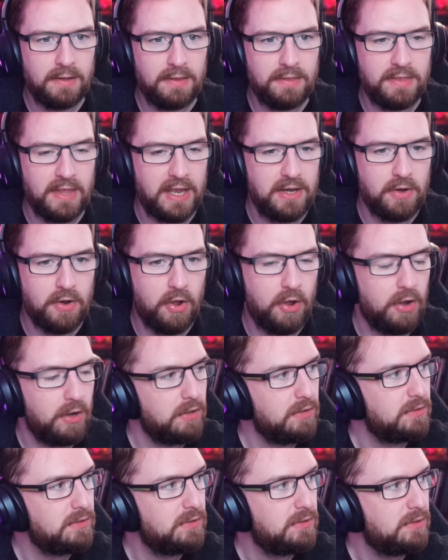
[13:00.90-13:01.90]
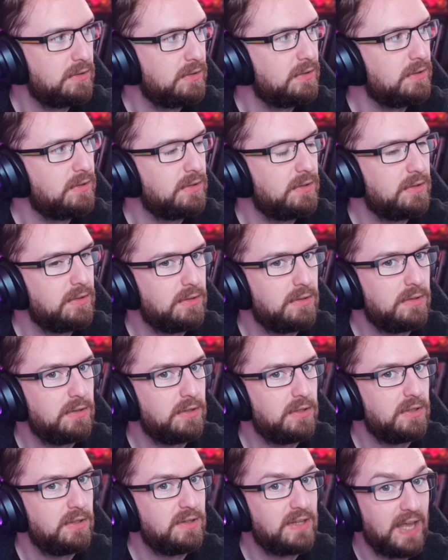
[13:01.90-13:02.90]
not
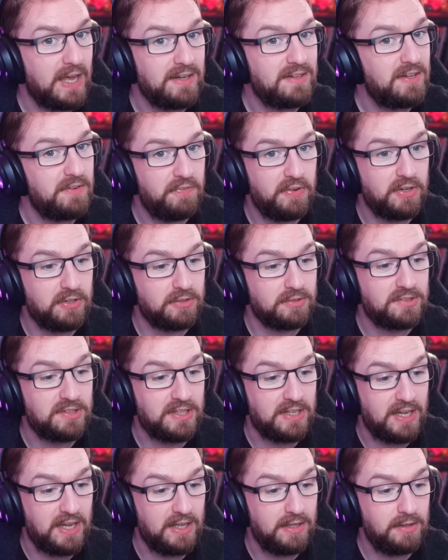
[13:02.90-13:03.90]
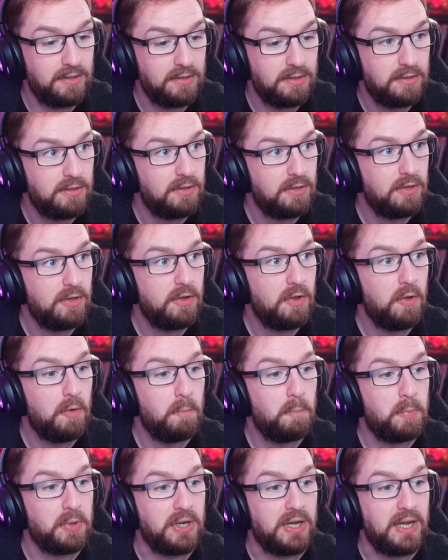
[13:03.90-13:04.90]
that difficult to kill,
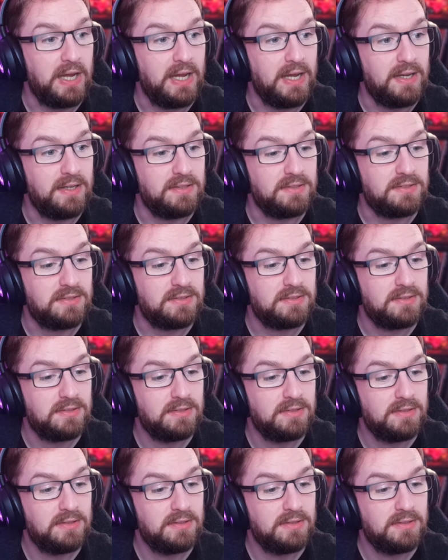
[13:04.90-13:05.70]
but it's